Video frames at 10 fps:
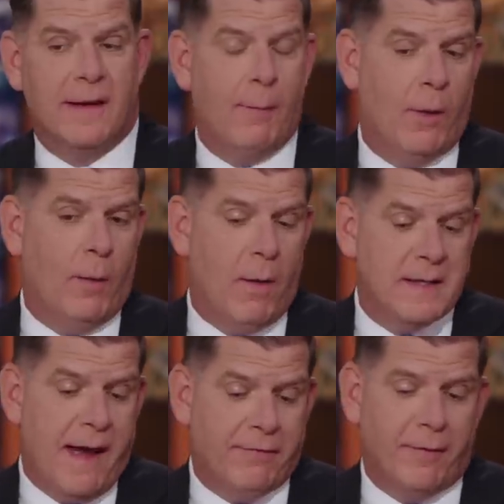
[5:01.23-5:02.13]
up what it
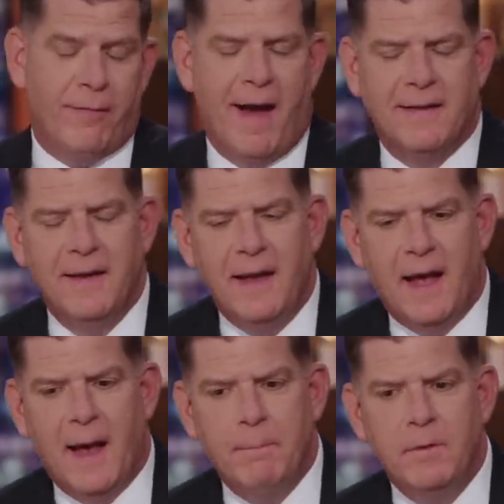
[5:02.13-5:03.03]
was after the fact.
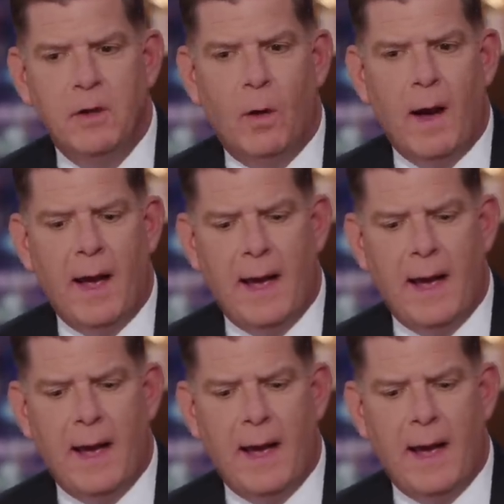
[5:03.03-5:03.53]
Um, you know,